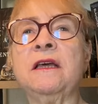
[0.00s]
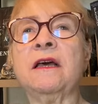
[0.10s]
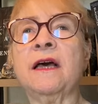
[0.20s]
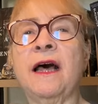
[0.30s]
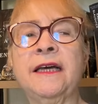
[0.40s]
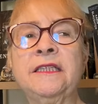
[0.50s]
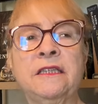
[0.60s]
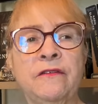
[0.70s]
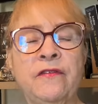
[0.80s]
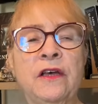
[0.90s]
kind
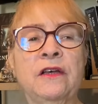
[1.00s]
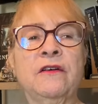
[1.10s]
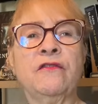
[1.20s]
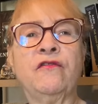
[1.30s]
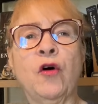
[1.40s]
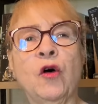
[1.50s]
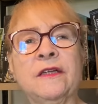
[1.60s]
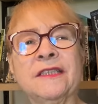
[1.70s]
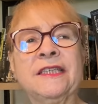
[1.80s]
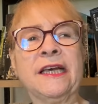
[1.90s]
of falls